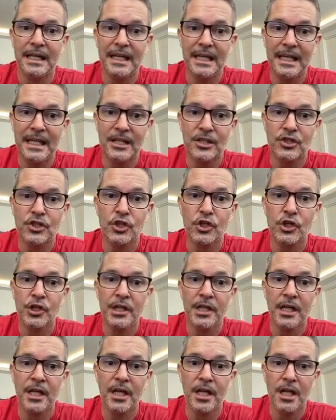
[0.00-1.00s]

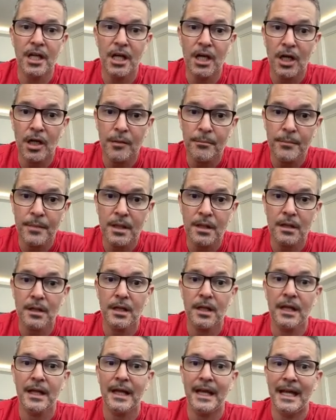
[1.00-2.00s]
entry num,
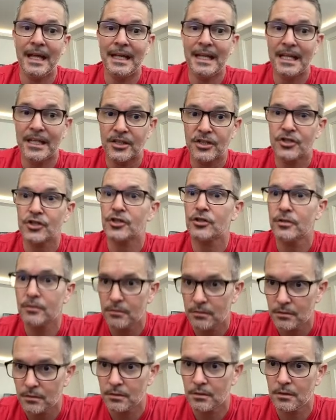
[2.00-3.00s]
an integer,
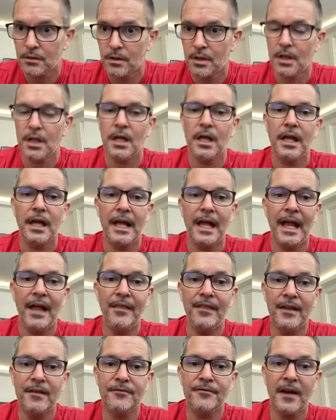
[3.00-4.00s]
and
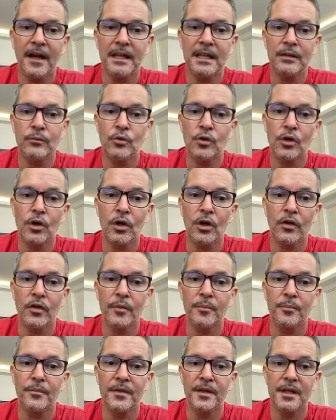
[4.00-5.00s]
then finally we'll call
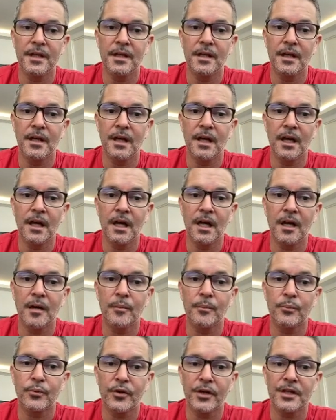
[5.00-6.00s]
the
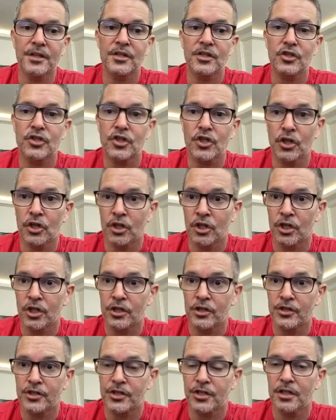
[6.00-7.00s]
print
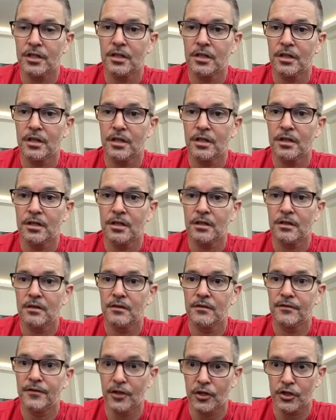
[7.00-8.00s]
chars
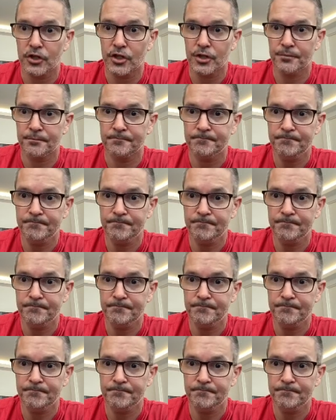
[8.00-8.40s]
function.